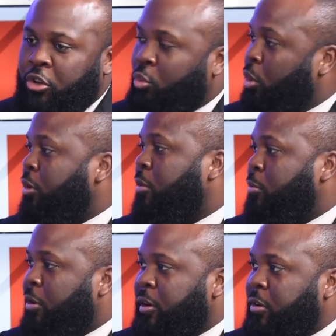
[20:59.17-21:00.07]
the work we're
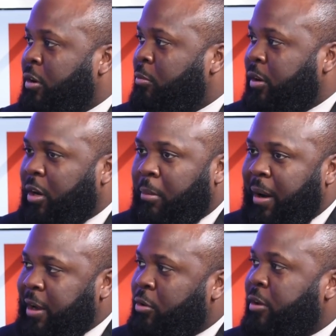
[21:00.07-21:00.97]
working on with
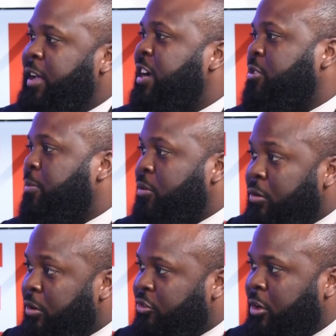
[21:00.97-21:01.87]
minority
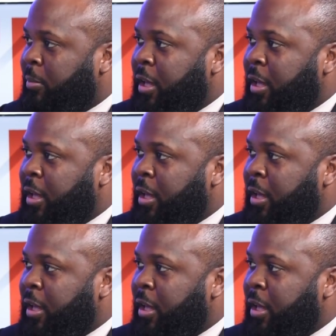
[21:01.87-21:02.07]
entrepreneurship.